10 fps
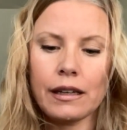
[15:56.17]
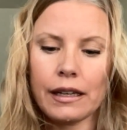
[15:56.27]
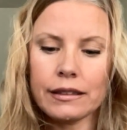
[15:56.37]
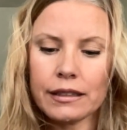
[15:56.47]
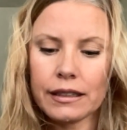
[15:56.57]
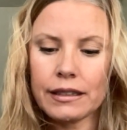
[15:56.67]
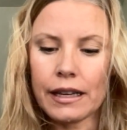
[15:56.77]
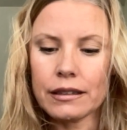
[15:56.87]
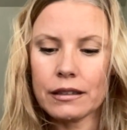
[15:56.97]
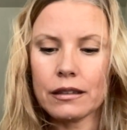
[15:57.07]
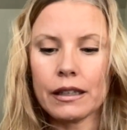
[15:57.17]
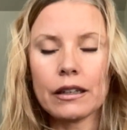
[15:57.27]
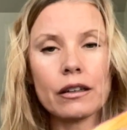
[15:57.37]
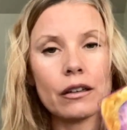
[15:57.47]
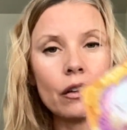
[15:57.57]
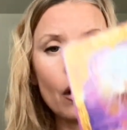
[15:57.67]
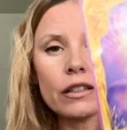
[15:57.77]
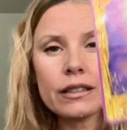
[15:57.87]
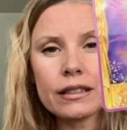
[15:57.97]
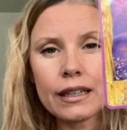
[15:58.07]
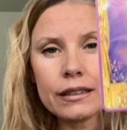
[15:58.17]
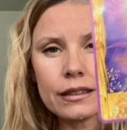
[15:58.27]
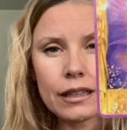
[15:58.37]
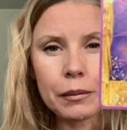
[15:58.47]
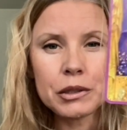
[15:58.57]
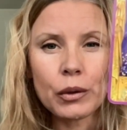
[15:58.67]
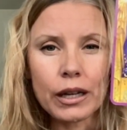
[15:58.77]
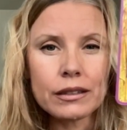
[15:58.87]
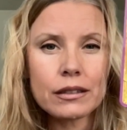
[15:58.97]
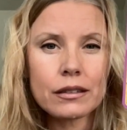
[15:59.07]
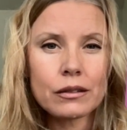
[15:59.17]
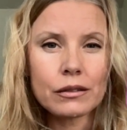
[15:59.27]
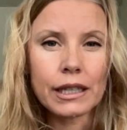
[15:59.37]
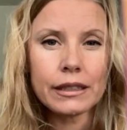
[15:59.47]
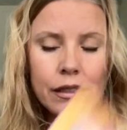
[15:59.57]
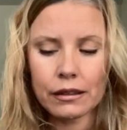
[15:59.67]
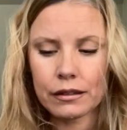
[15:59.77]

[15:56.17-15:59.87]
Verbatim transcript: and success. Like our success is up to us, right?